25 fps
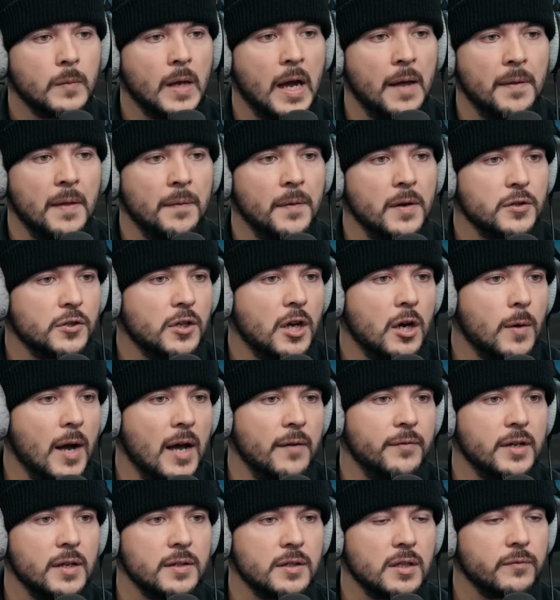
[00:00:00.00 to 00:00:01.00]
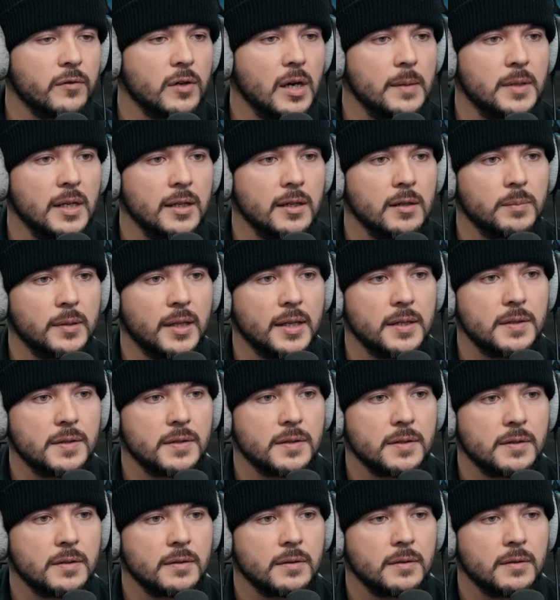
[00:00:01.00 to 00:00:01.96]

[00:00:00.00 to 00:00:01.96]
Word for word: And then there's no evidence of rape taking place?